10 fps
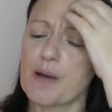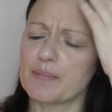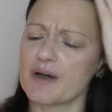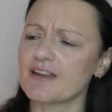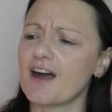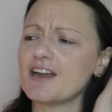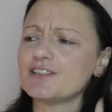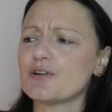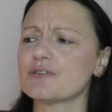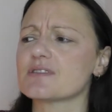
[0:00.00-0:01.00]
But I
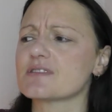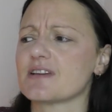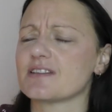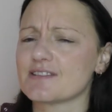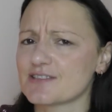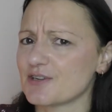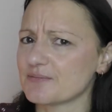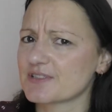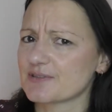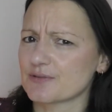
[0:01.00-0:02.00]
noticed that it
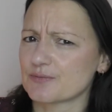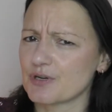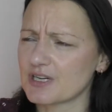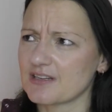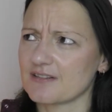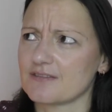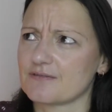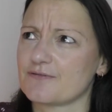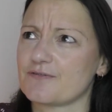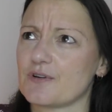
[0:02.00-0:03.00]
stopped sort of working
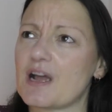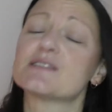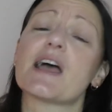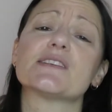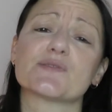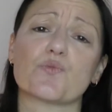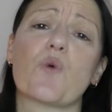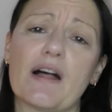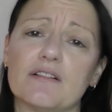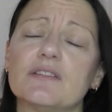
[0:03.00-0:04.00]
as
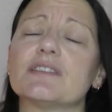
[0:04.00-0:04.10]
well.